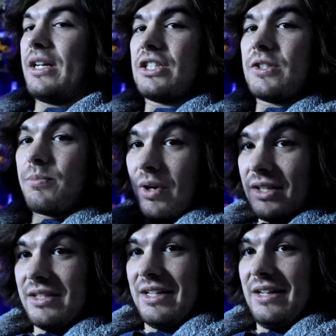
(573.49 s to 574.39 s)
I
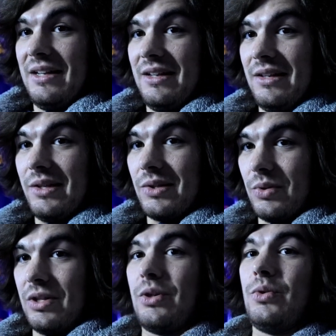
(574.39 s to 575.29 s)
express it
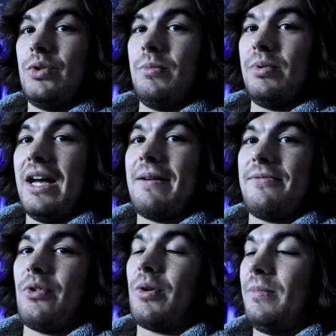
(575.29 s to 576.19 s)
through the YouTube
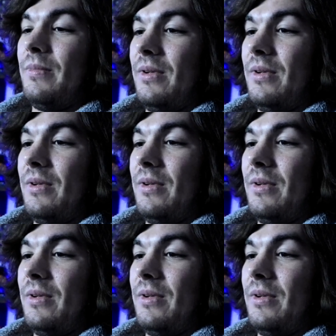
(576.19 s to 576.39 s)
platform.